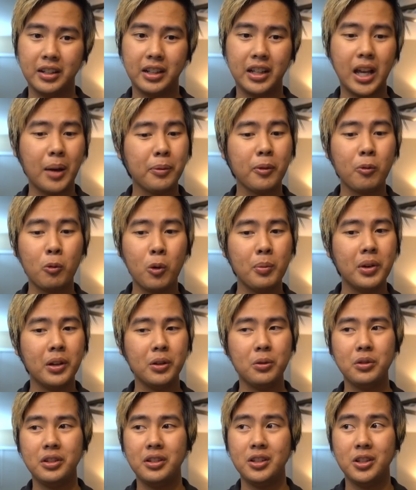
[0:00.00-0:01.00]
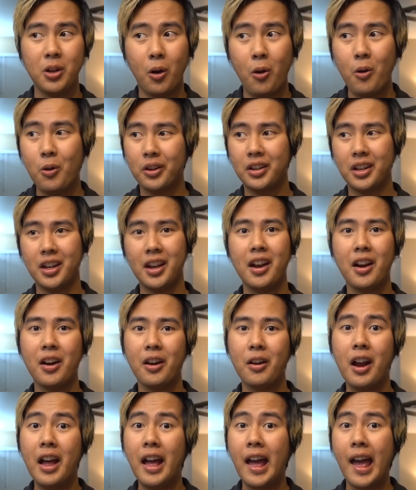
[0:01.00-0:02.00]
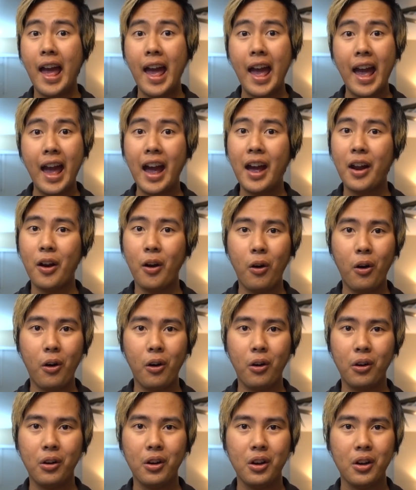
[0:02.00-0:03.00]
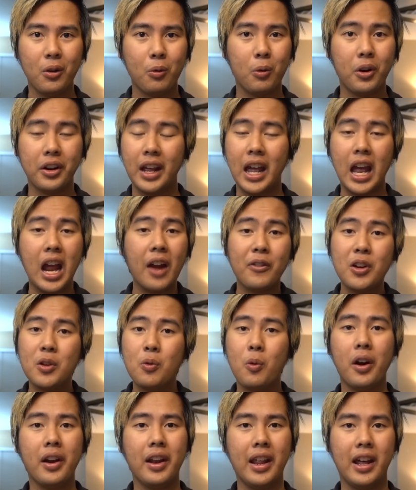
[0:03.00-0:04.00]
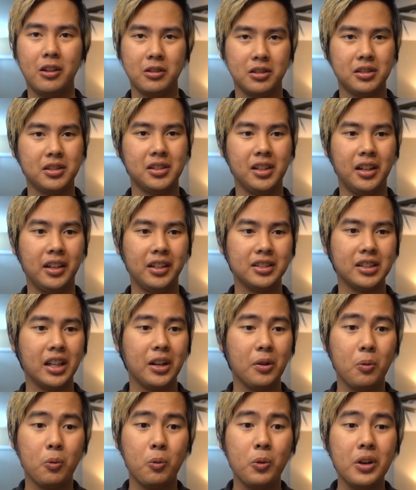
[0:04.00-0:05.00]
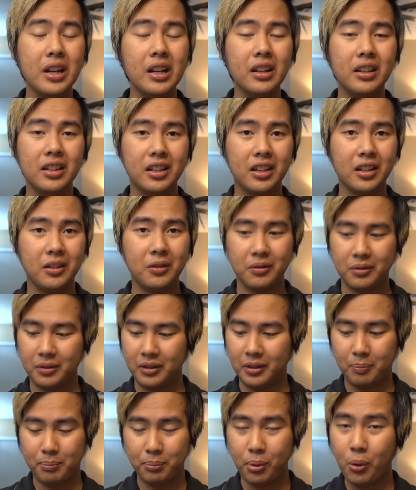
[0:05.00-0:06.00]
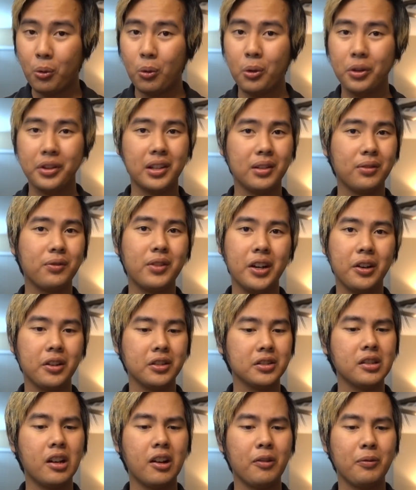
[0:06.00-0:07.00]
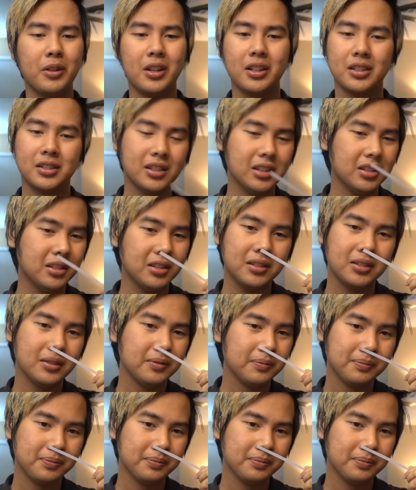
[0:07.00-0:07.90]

The type of woman who don't care at all what everyone else thinks and really can pull this fragrance off because this